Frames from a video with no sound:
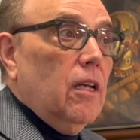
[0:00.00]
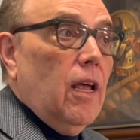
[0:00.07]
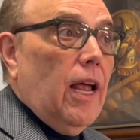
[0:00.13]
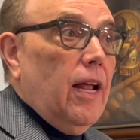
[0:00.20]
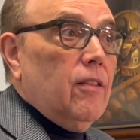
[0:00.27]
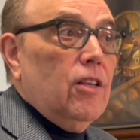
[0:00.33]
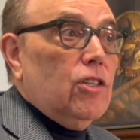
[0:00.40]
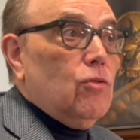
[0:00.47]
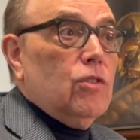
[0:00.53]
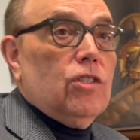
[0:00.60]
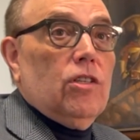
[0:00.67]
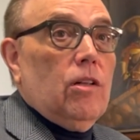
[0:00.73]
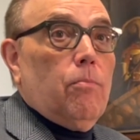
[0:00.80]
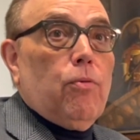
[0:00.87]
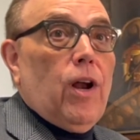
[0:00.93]
and this was
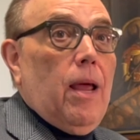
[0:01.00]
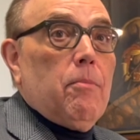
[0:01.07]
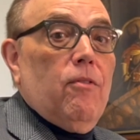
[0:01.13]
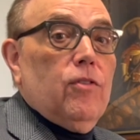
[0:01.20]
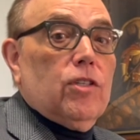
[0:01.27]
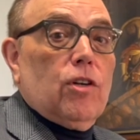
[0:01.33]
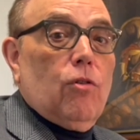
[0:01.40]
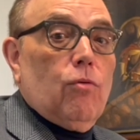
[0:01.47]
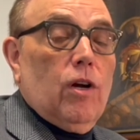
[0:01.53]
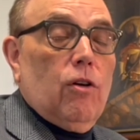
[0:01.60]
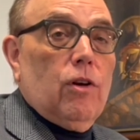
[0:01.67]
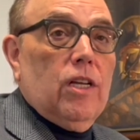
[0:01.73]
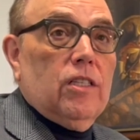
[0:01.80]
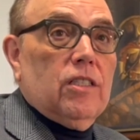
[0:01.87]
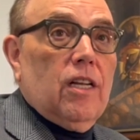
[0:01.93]
in the prime of his career,
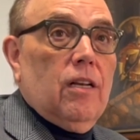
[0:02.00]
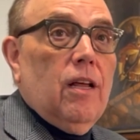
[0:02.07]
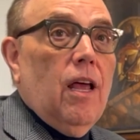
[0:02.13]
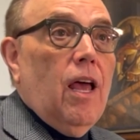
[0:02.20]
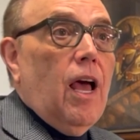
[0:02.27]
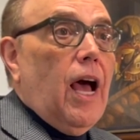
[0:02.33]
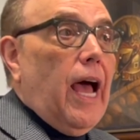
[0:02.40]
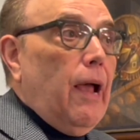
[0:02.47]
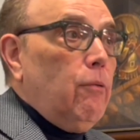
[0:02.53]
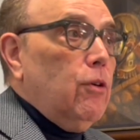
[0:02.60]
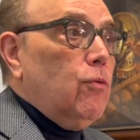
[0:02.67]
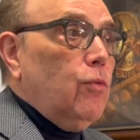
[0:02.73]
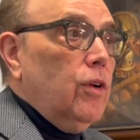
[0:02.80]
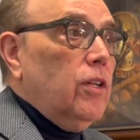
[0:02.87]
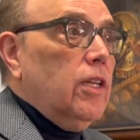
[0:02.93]
he said, "I
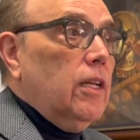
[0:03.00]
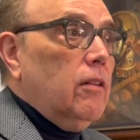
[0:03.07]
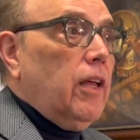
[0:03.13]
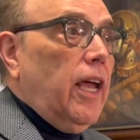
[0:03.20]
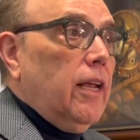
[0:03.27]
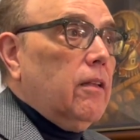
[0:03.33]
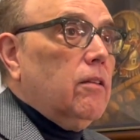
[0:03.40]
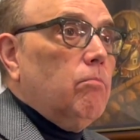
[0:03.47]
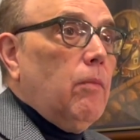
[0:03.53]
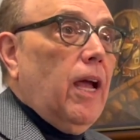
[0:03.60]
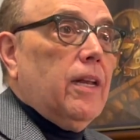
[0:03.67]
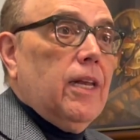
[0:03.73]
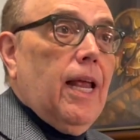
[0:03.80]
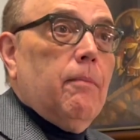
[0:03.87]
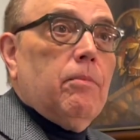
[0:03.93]
would really like my
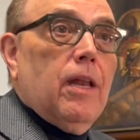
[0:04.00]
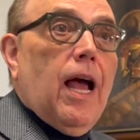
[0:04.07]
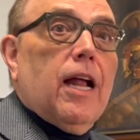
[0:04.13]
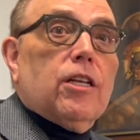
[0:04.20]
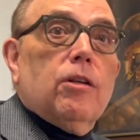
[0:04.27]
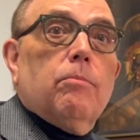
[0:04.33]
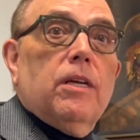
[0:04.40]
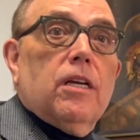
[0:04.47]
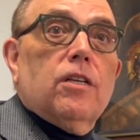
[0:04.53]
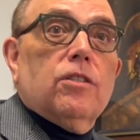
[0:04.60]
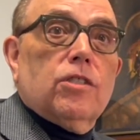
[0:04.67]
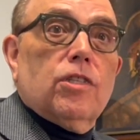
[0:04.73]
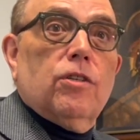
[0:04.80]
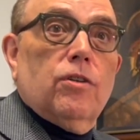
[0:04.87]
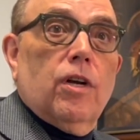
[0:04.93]
name not to be
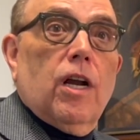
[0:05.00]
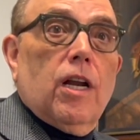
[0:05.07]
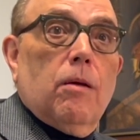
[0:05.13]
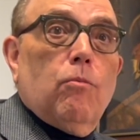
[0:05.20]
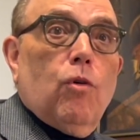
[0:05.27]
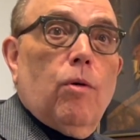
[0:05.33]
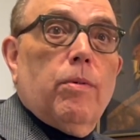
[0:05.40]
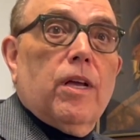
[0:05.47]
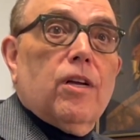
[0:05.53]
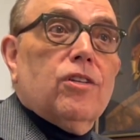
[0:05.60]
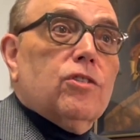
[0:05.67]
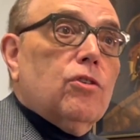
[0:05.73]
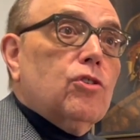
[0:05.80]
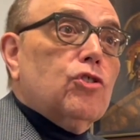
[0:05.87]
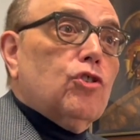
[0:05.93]
considered anymore because
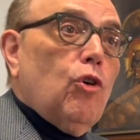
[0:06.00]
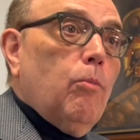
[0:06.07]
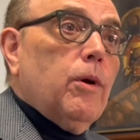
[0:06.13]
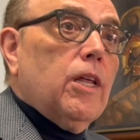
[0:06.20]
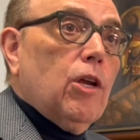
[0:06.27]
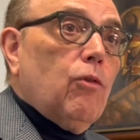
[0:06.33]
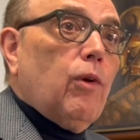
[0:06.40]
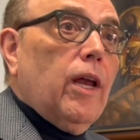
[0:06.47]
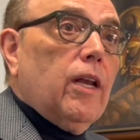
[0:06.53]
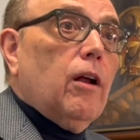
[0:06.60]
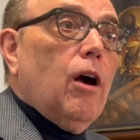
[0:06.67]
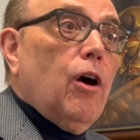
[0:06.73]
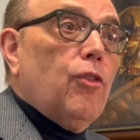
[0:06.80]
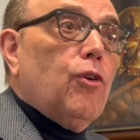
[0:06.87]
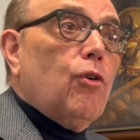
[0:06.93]
there's so many great
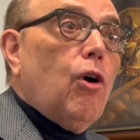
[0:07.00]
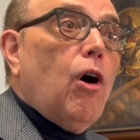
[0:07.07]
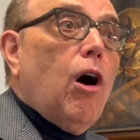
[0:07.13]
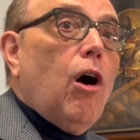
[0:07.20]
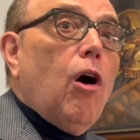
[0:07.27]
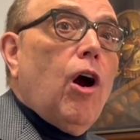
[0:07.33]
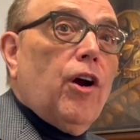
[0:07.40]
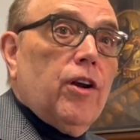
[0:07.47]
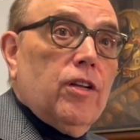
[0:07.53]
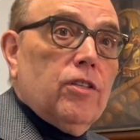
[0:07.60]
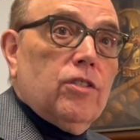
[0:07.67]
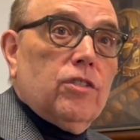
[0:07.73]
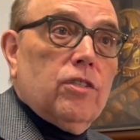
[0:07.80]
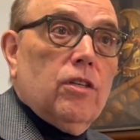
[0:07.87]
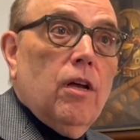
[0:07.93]
other
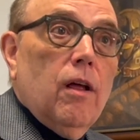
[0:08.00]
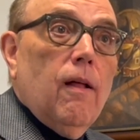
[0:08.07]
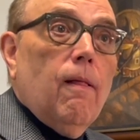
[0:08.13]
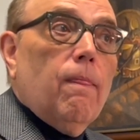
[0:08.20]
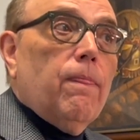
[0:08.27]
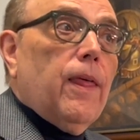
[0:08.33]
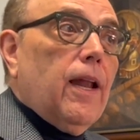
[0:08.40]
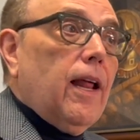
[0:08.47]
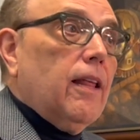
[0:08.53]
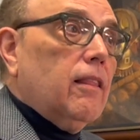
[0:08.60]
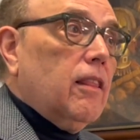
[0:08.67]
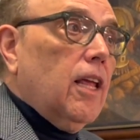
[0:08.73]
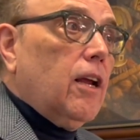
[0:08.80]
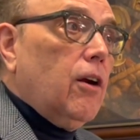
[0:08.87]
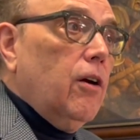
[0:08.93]
artists that I
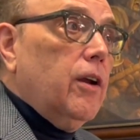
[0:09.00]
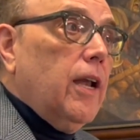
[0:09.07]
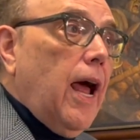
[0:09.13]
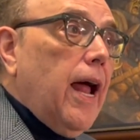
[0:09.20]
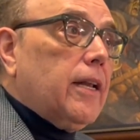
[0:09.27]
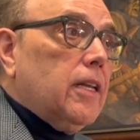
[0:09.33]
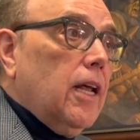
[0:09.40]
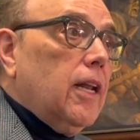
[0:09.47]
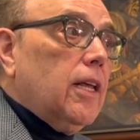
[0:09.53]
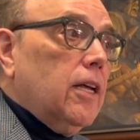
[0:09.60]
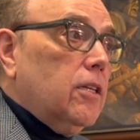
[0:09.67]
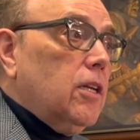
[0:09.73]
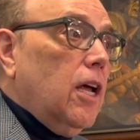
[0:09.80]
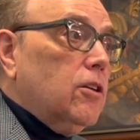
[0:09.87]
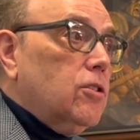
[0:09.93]
think are not getting
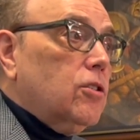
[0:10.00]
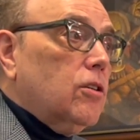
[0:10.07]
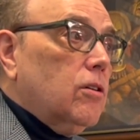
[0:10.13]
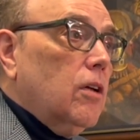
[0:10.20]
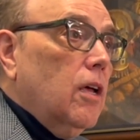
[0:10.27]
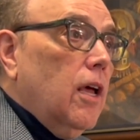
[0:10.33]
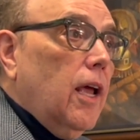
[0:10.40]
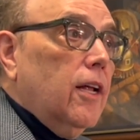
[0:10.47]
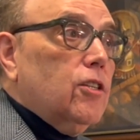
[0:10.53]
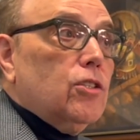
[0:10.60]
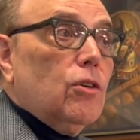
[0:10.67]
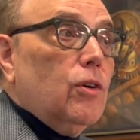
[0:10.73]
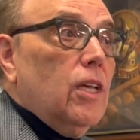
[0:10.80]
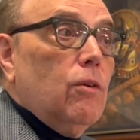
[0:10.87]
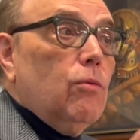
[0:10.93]
attention." And
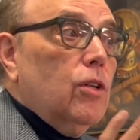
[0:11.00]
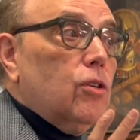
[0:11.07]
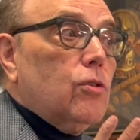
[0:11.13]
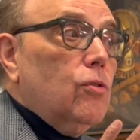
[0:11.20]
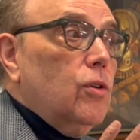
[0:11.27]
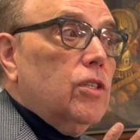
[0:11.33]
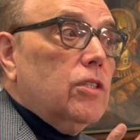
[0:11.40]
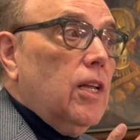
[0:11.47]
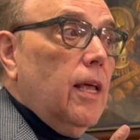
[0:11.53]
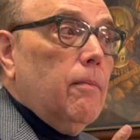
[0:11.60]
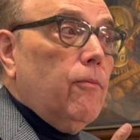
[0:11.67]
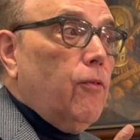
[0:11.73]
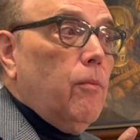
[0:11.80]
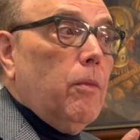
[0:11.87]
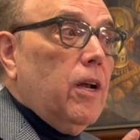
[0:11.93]
so he withdrew his name
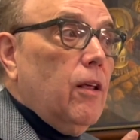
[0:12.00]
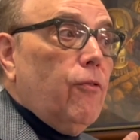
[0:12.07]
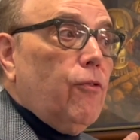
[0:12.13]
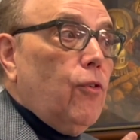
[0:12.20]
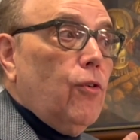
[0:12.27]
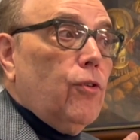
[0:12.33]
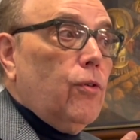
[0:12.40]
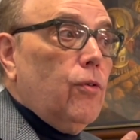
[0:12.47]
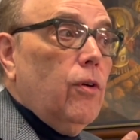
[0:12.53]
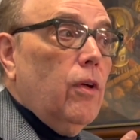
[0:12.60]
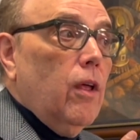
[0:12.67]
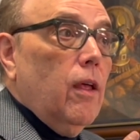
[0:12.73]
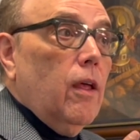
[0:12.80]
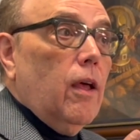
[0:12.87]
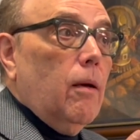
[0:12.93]
from any further,
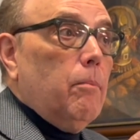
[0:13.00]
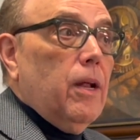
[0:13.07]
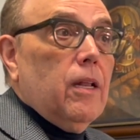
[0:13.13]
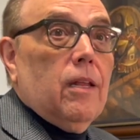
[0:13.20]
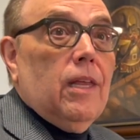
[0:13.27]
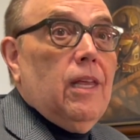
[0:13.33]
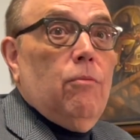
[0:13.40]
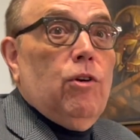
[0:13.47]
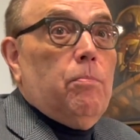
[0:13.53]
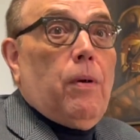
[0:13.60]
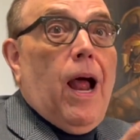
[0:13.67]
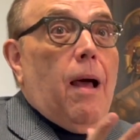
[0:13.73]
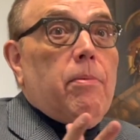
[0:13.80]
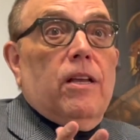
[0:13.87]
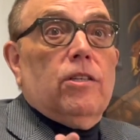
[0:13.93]
but he would
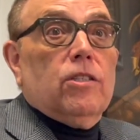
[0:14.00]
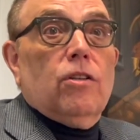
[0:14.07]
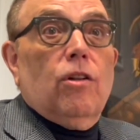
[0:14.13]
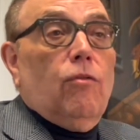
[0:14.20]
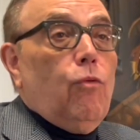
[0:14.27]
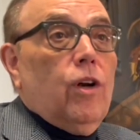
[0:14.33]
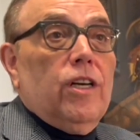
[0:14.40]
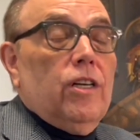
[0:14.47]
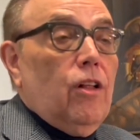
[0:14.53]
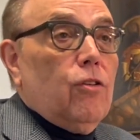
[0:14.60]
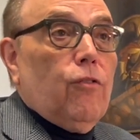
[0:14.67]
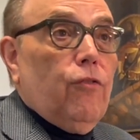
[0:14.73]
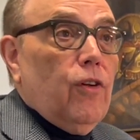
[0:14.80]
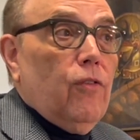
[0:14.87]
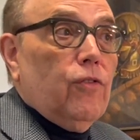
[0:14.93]
probably still have won another
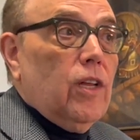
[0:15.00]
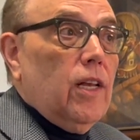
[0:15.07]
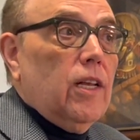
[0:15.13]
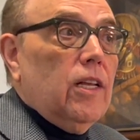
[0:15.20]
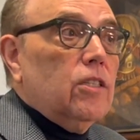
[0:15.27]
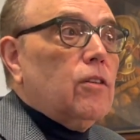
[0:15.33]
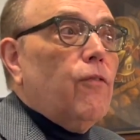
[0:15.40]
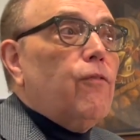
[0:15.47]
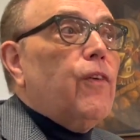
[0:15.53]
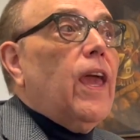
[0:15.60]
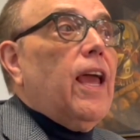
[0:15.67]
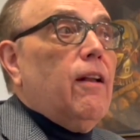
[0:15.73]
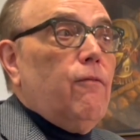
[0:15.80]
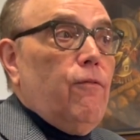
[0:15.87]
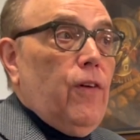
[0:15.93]
15. He's a
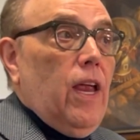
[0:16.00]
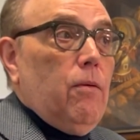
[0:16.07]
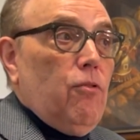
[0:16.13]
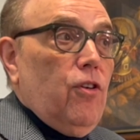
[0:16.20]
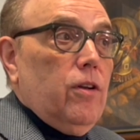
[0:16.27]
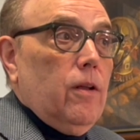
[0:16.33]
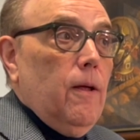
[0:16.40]
fan favorite.